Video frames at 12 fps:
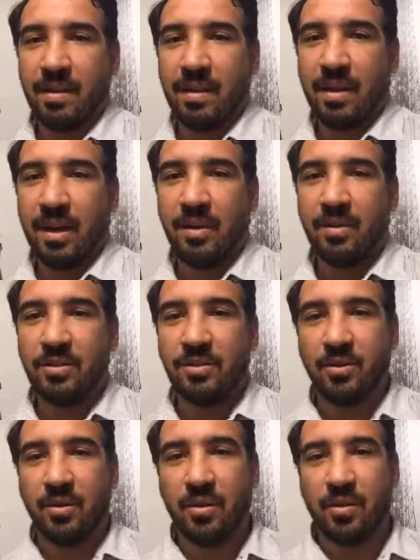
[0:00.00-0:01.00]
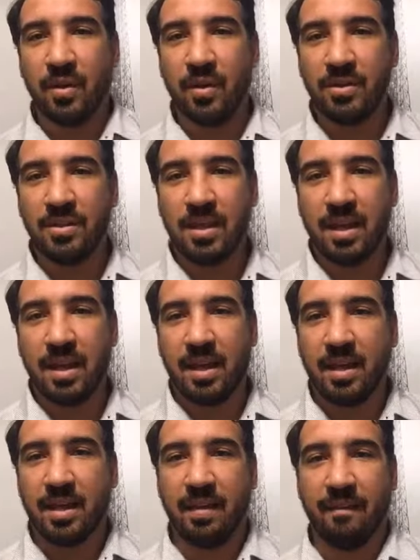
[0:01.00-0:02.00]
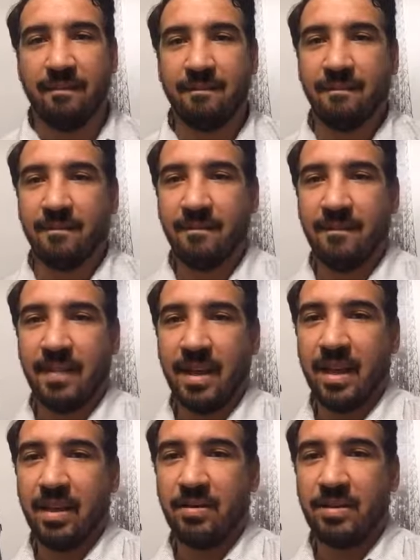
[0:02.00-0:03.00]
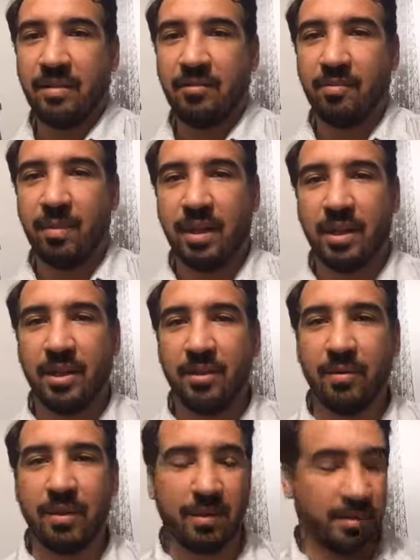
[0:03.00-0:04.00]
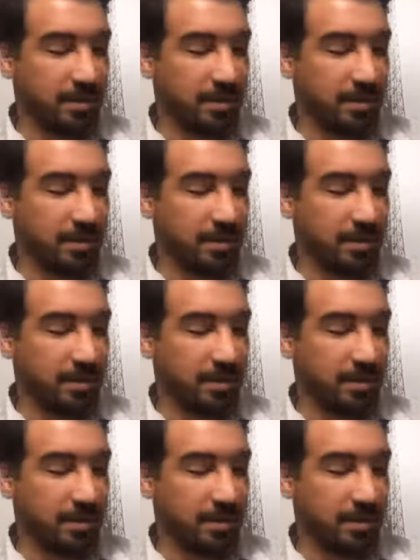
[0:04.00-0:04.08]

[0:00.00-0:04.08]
How is your Thursday? How is everybody doing?